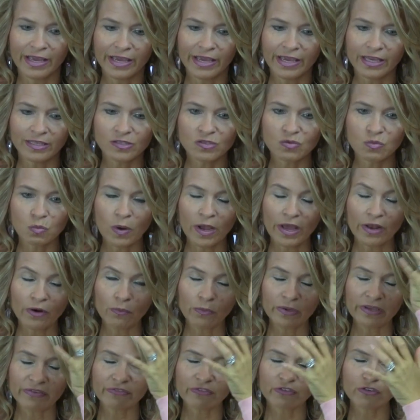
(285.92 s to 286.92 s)
It's when
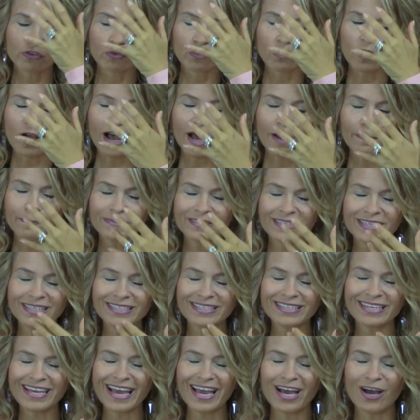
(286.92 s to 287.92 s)
we've dropped
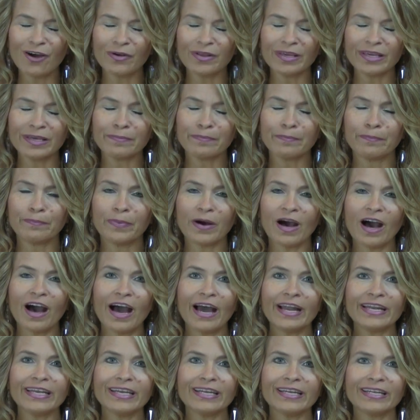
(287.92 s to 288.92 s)
it down,
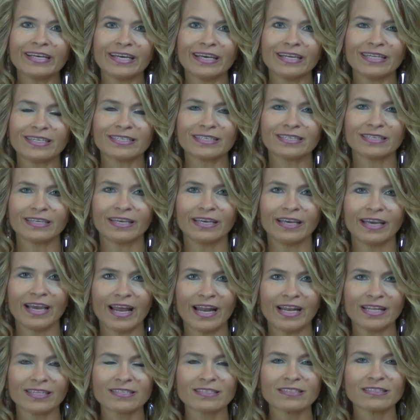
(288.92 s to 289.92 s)
embodied it,
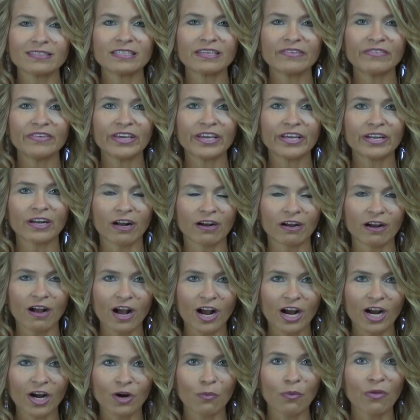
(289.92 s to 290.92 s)
and it's living in our
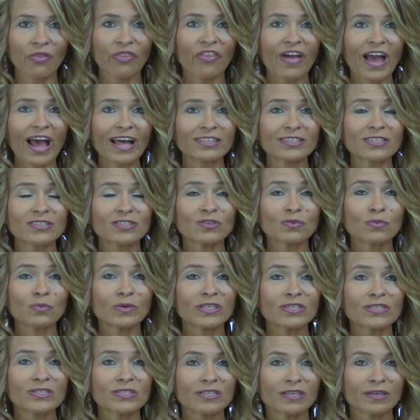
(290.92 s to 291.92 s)
heart, well, that's the
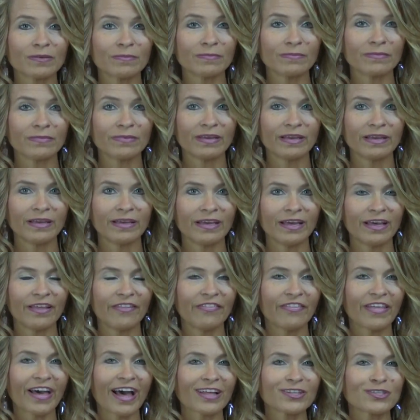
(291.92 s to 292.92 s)
wisdom.
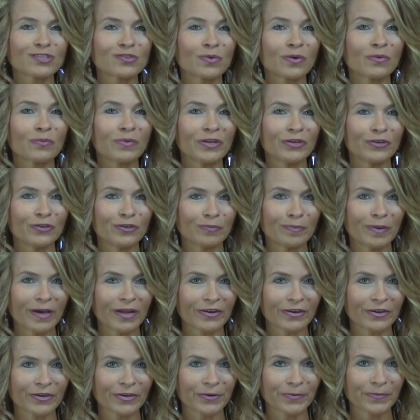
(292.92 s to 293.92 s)
And that's when we do
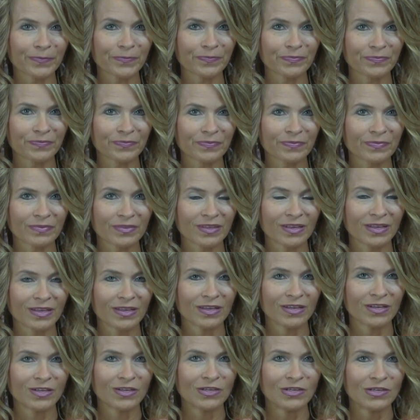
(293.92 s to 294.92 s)
better.
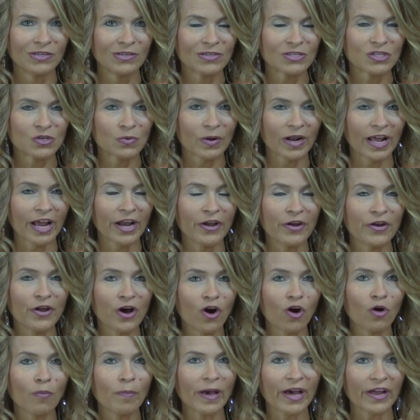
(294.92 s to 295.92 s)
So when I
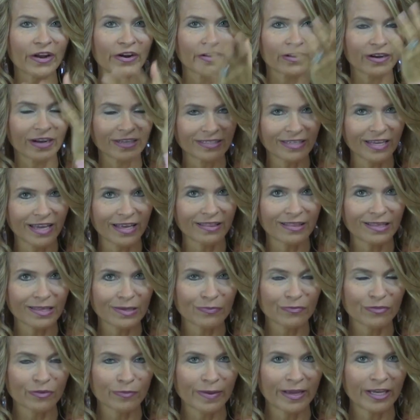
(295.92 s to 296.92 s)
know better, I take the
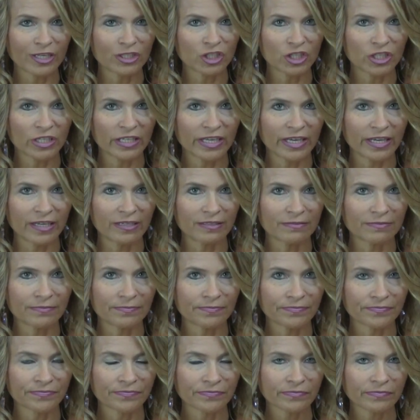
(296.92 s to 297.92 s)
information in,
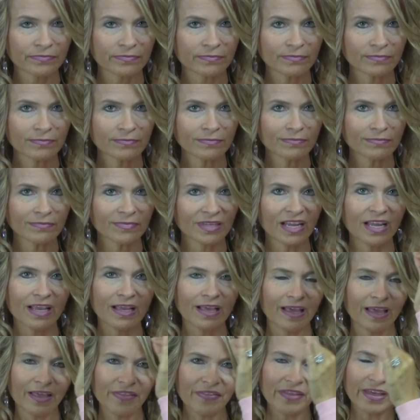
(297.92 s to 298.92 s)

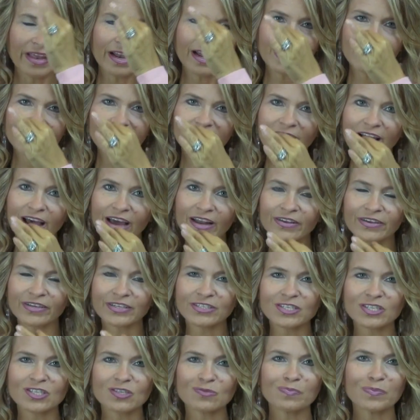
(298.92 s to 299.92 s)
and then I've got
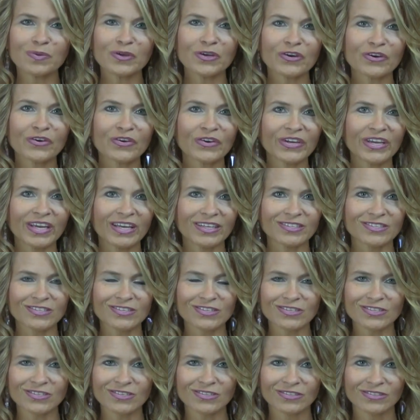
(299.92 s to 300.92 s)

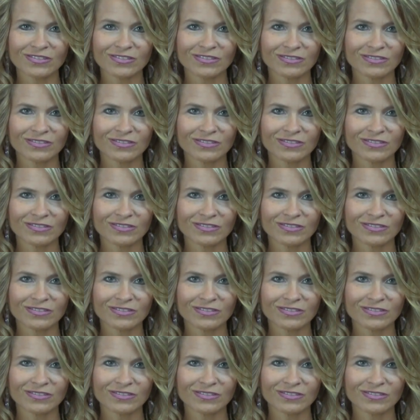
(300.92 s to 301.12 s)
experience,